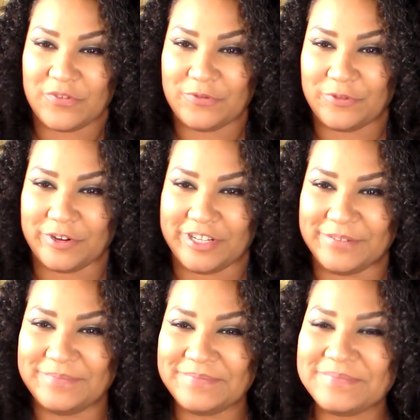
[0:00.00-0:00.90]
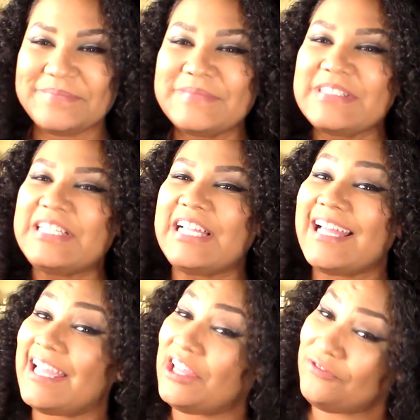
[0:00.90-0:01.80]
from.
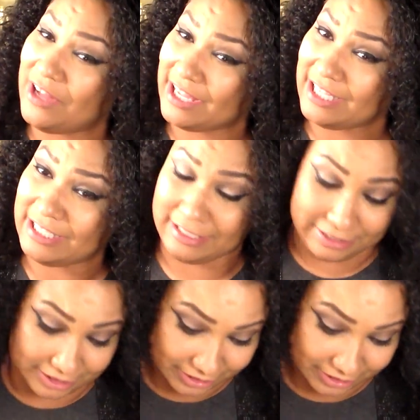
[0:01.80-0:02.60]
If I can